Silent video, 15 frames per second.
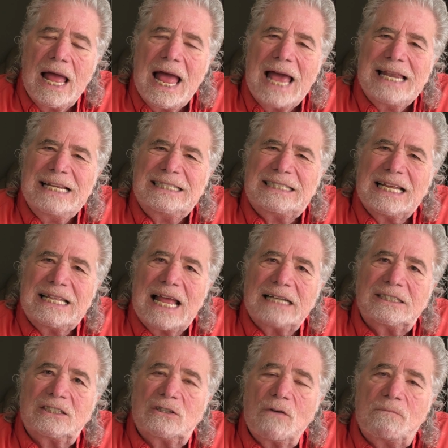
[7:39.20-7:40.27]
And he said
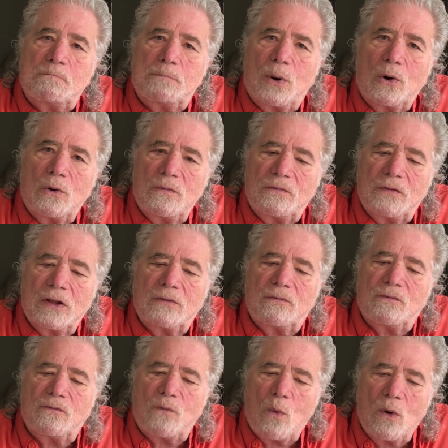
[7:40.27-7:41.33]
that's the perfect
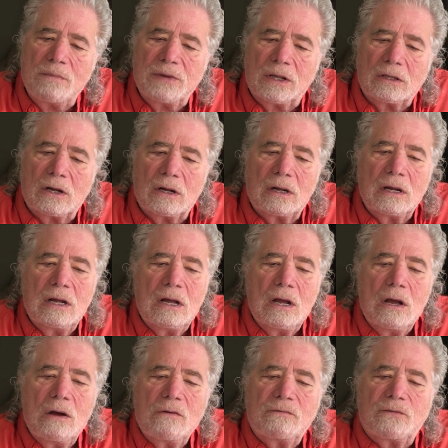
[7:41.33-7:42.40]
formula
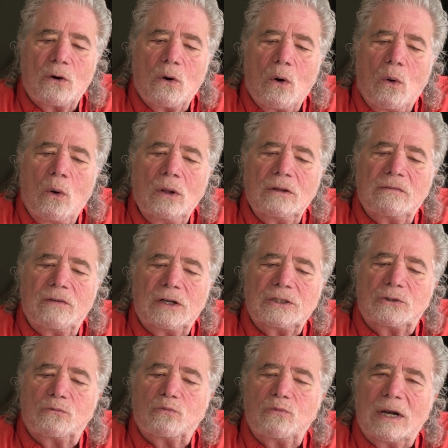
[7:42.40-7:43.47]
for all of
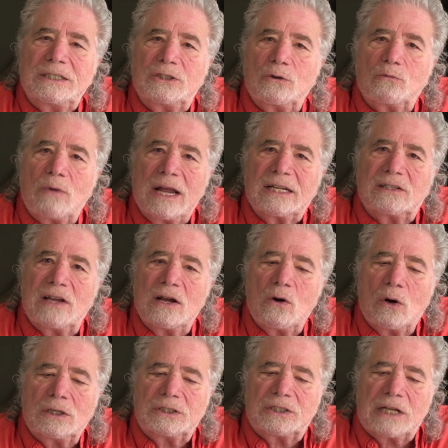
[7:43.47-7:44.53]
us resurrecting
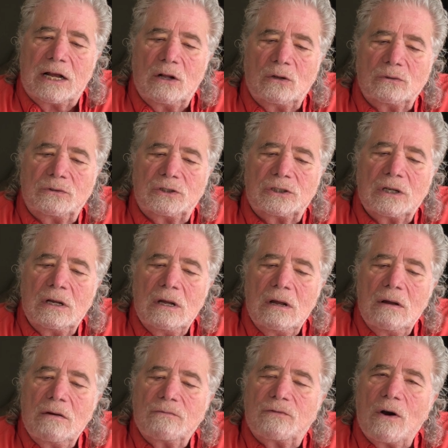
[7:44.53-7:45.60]
ourselves
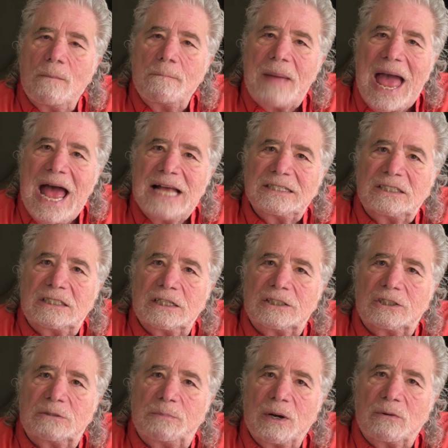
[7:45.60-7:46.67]
from past
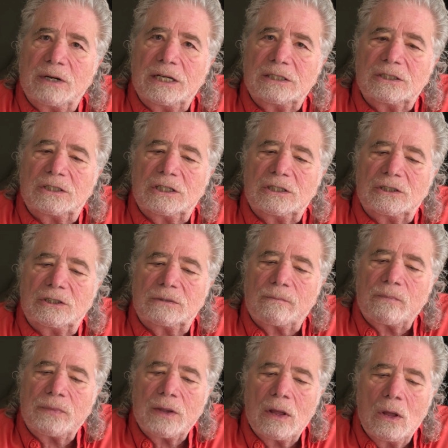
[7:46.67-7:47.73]
experiences.
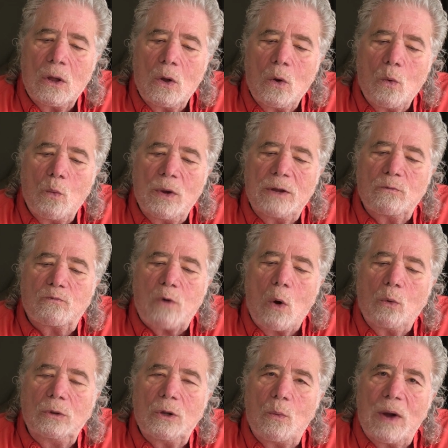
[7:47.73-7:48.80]
We
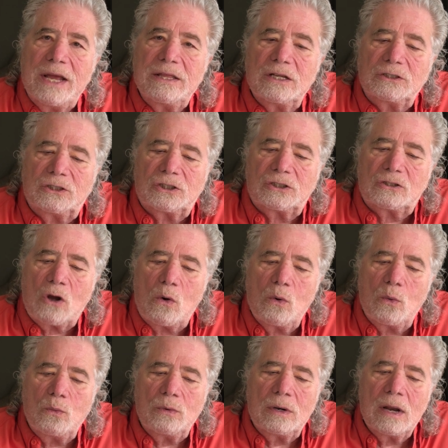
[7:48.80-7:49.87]
roll away the
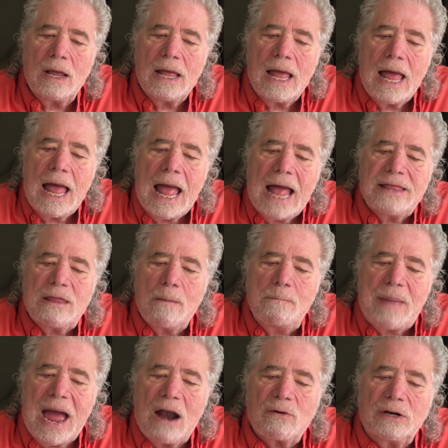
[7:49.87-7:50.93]
stone and the
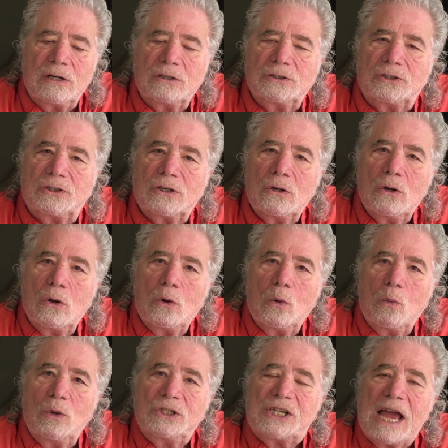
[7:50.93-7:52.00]
barriers
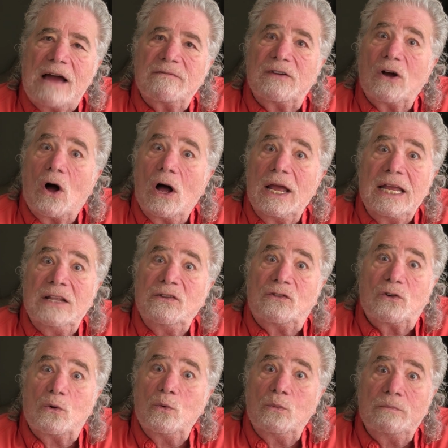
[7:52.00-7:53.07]
which have
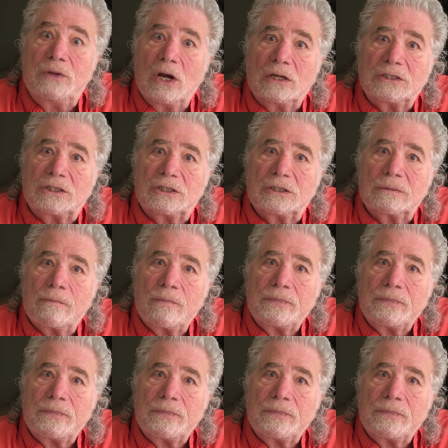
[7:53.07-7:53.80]
entombed us.